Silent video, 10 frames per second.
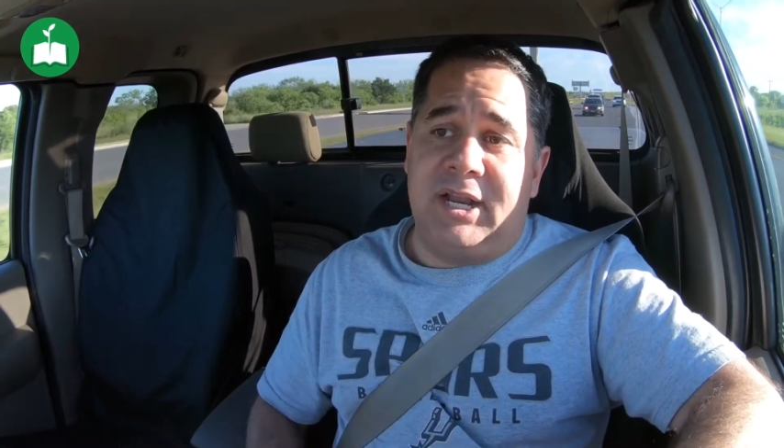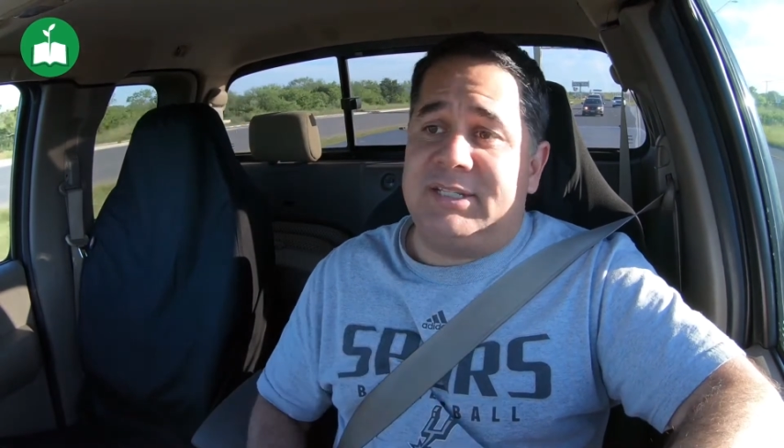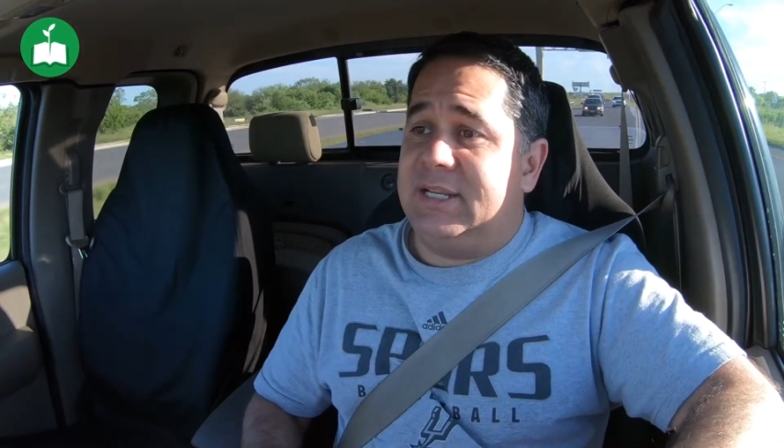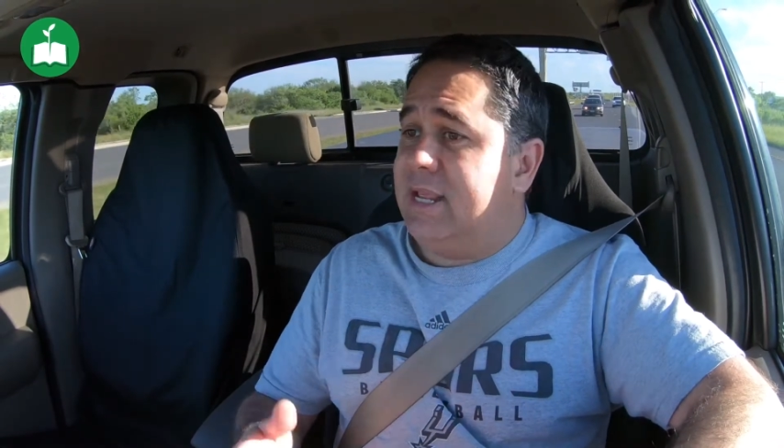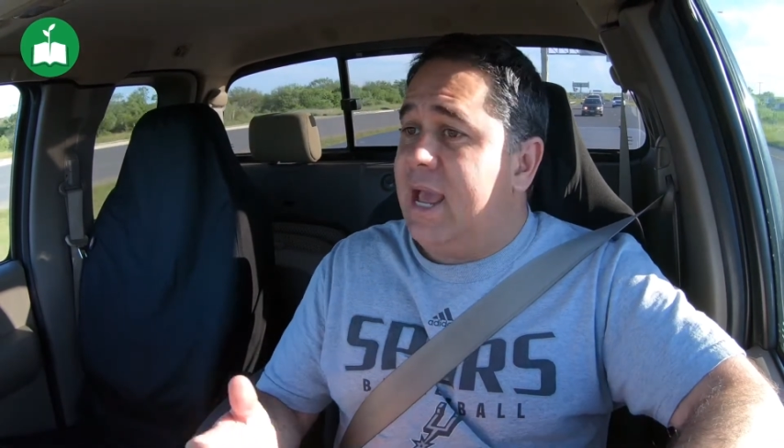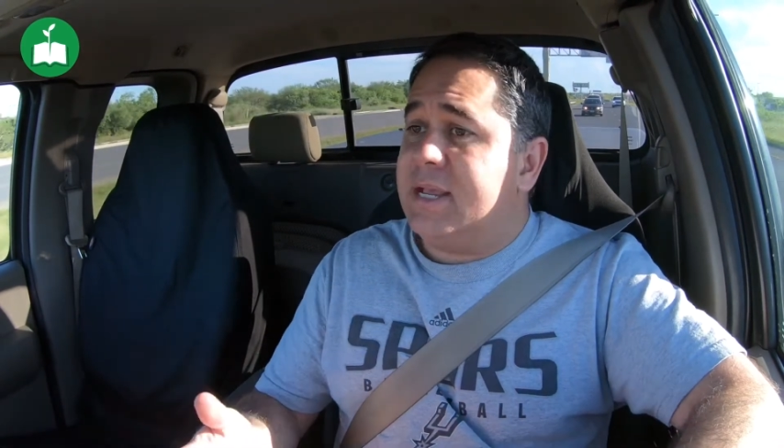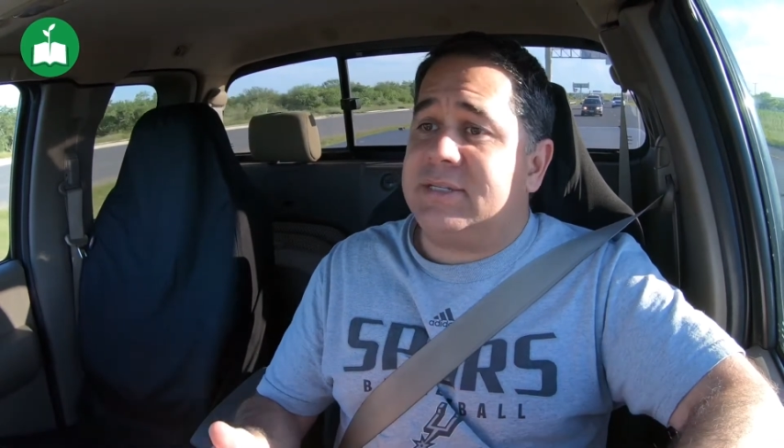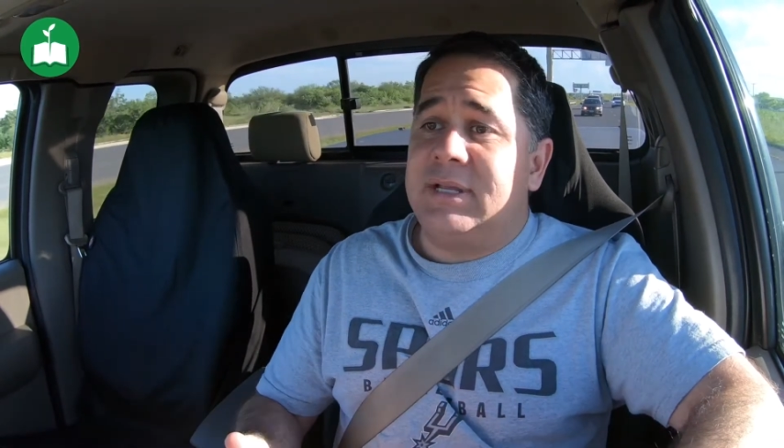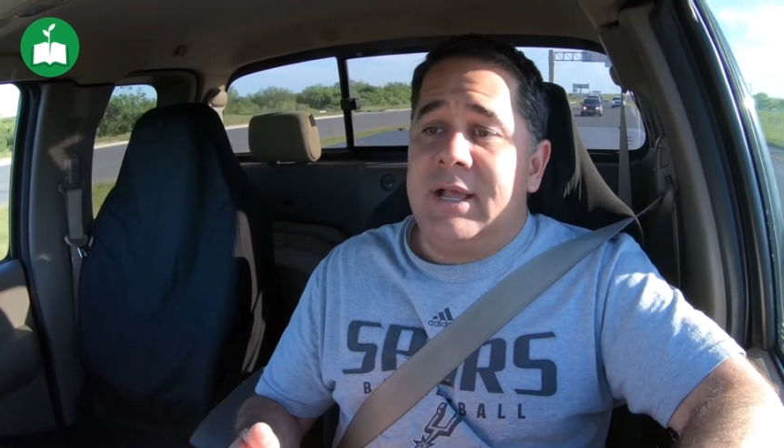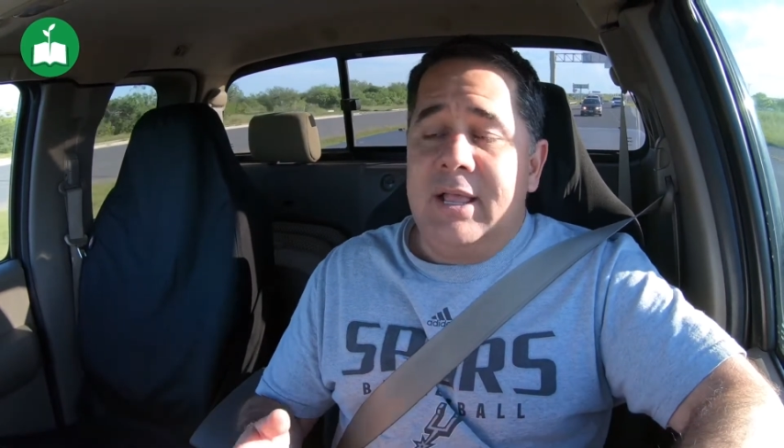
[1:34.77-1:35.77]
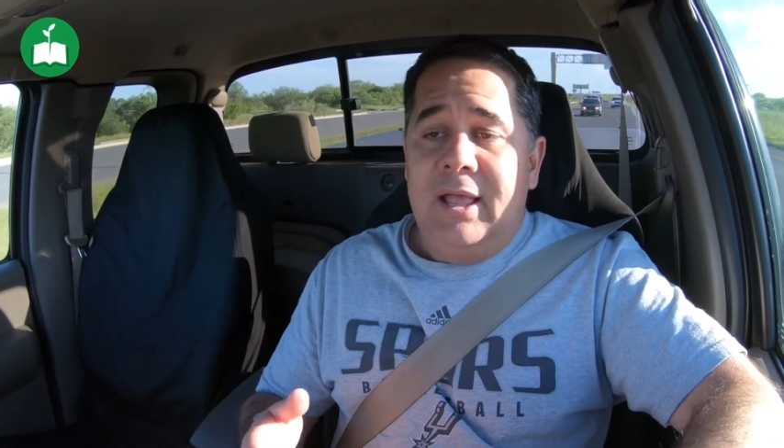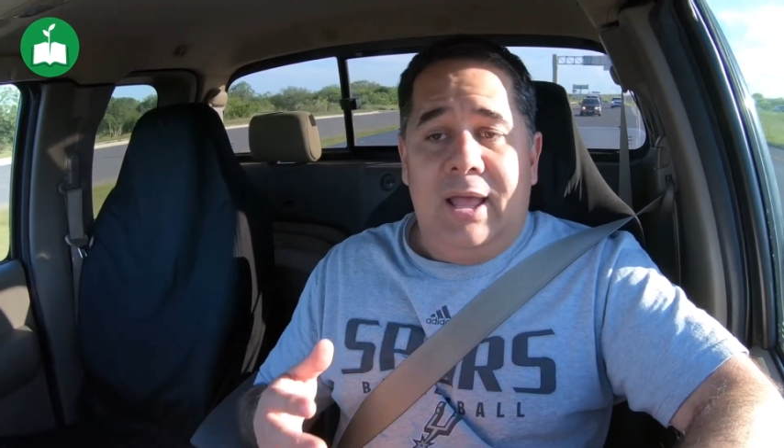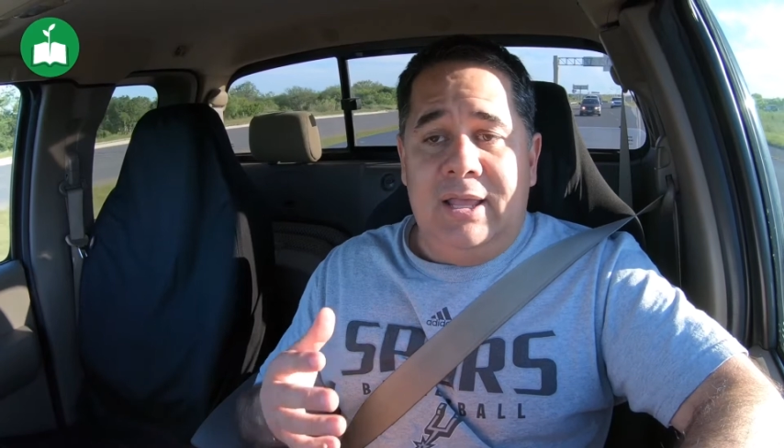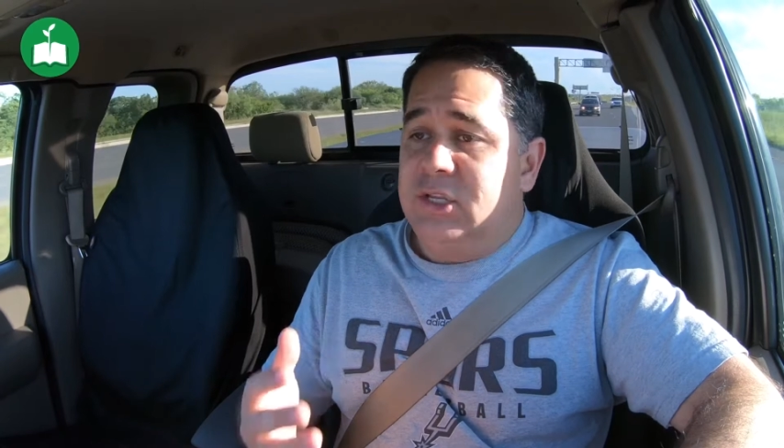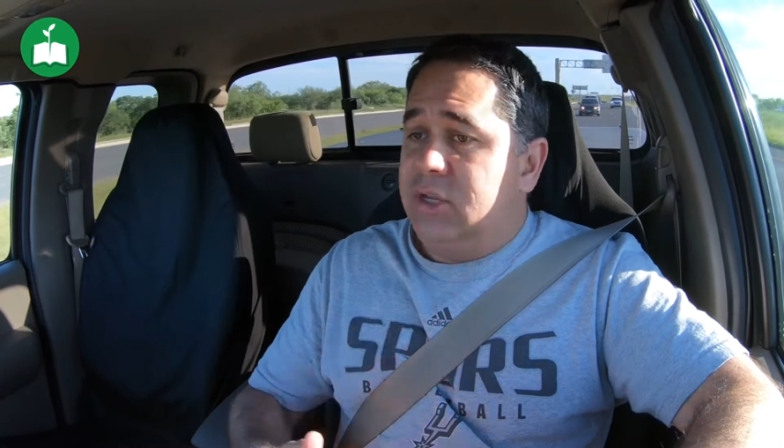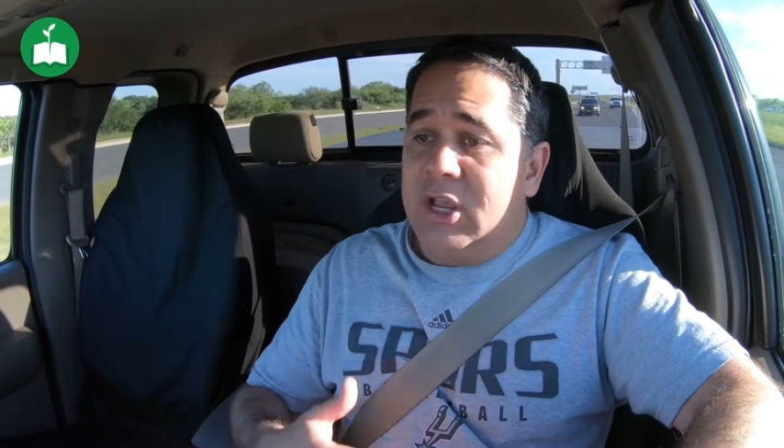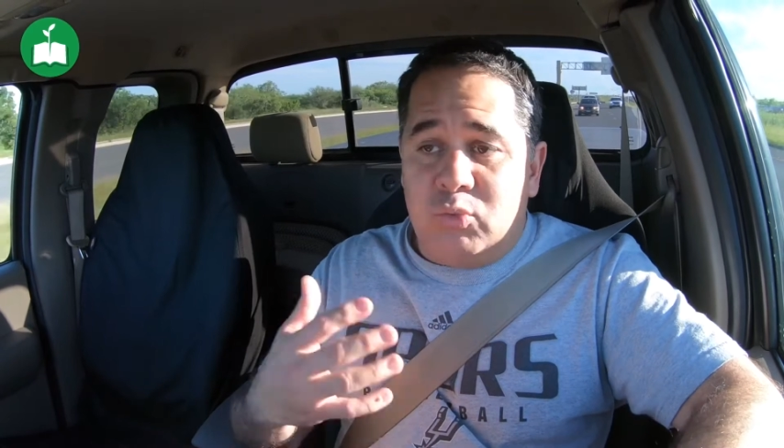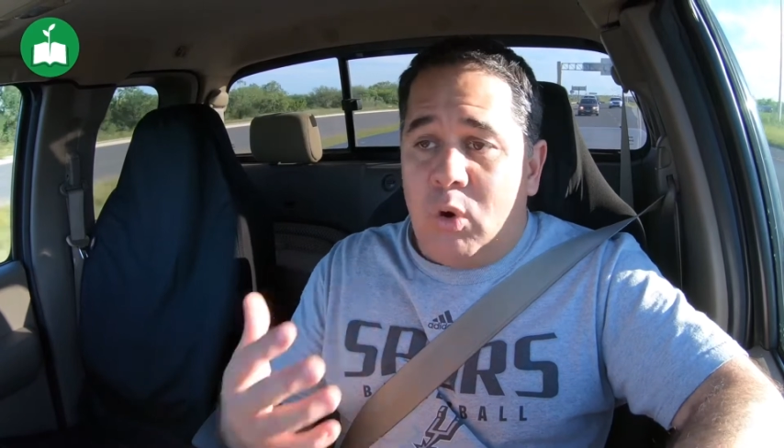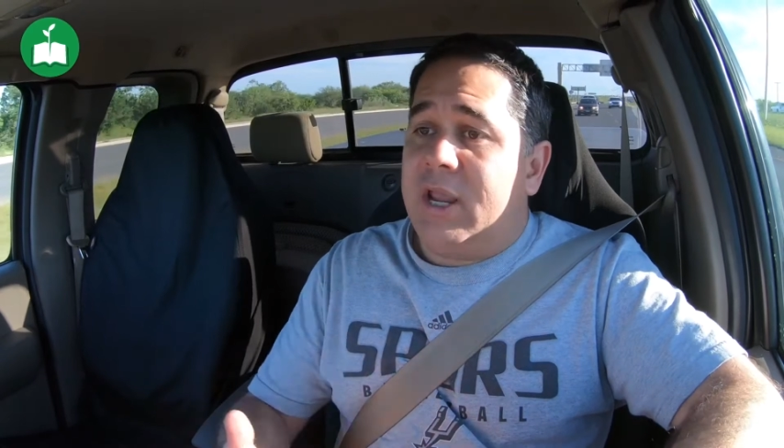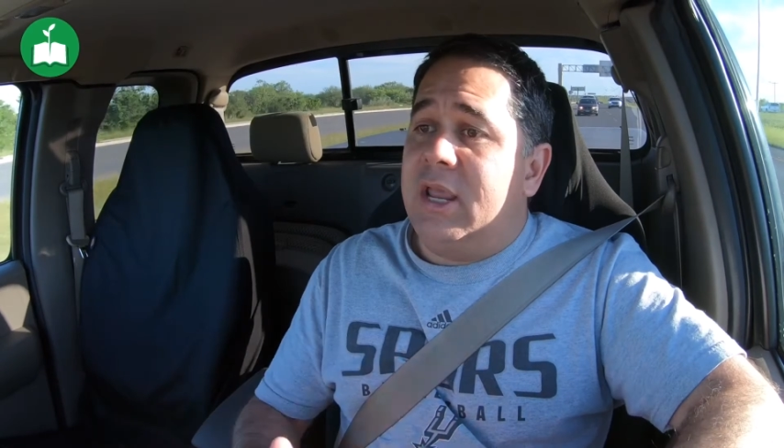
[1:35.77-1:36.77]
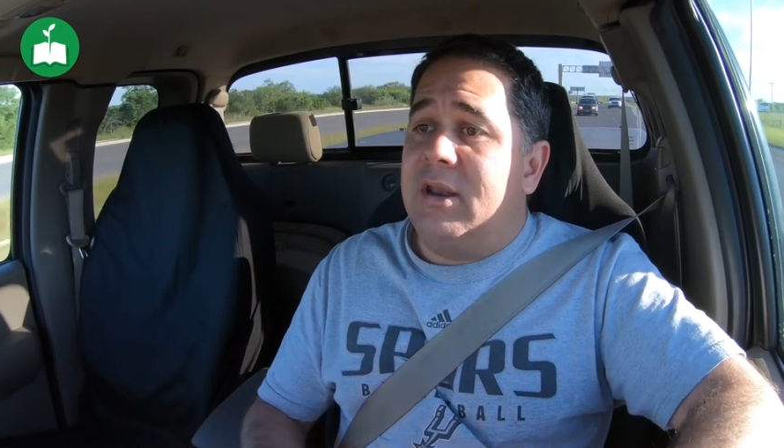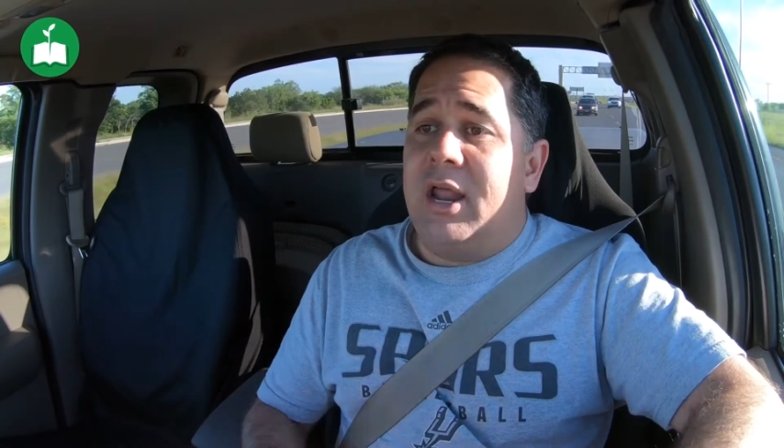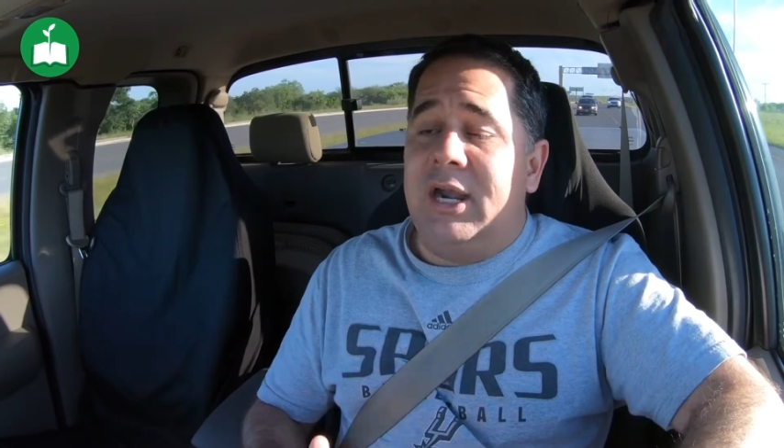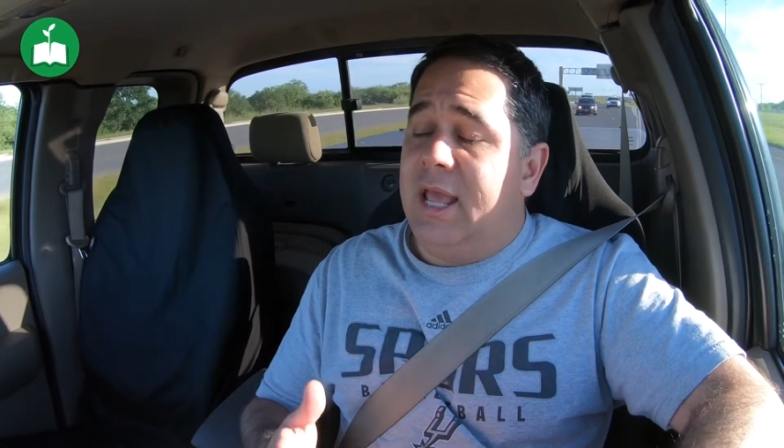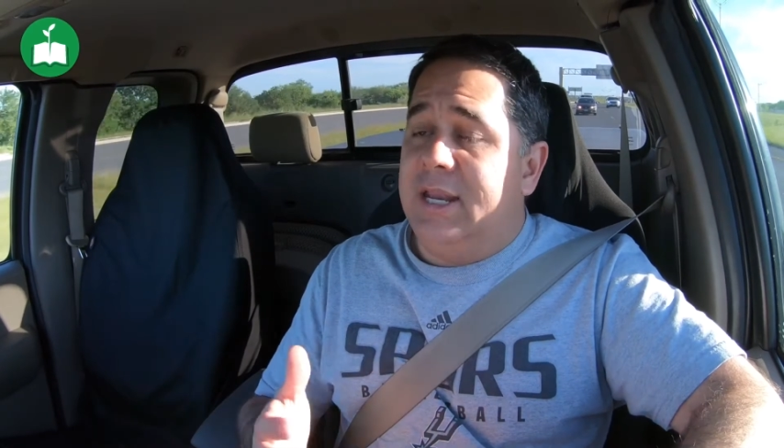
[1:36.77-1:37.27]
And I said, "Yes, he's working on it,